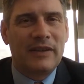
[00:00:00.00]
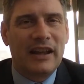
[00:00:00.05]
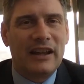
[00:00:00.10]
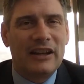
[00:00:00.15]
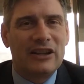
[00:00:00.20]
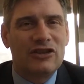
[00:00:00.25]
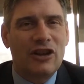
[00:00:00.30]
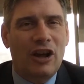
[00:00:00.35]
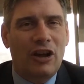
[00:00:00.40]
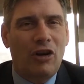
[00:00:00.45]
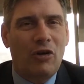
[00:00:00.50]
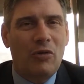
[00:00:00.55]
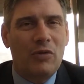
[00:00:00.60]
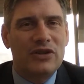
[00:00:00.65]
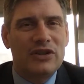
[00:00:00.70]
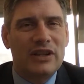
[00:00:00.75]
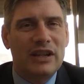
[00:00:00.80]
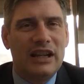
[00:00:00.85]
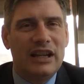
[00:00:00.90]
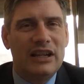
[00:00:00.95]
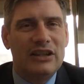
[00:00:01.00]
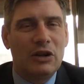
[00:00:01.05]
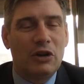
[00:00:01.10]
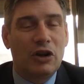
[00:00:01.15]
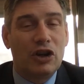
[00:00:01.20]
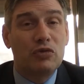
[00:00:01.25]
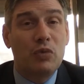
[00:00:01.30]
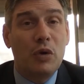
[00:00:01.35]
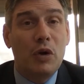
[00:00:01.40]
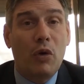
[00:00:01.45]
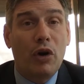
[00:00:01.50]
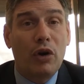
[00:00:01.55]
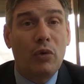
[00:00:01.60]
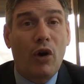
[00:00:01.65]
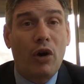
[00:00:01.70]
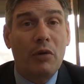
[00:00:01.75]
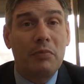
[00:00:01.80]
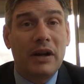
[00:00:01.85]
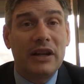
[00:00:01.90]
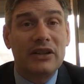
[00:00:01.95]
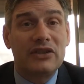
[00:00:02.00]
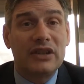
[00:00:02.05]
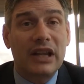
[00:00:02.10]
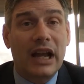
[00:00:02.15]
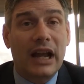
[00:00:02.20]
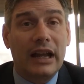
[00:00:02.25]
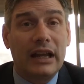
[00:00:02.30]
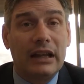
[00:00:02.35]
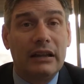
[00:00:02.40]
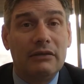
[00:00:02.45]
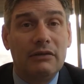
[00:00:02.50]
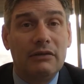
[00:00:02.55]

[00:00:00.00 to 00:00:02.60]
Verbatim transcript: and it's not always easy because we want to walk by sight.